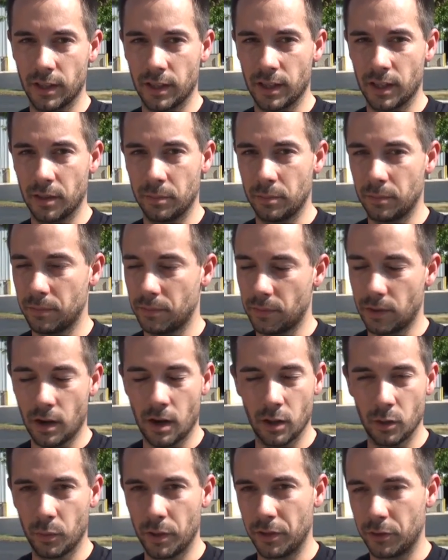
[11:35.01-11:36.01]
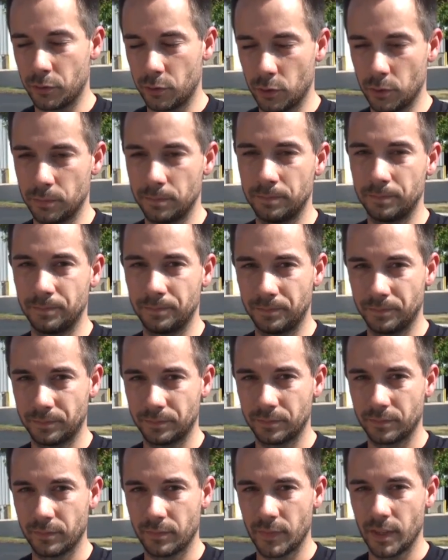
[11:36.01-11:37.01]
Um, so they're lighter the than the
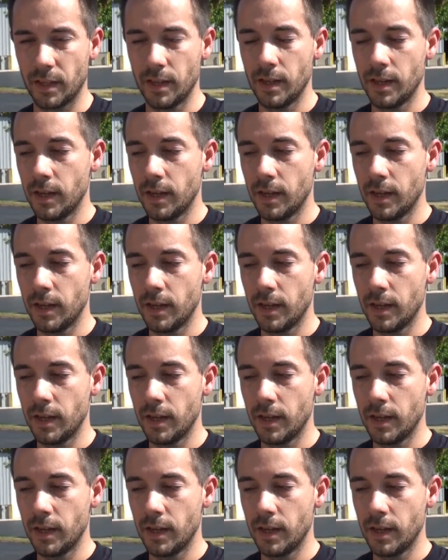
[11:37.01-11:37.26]
standard frame.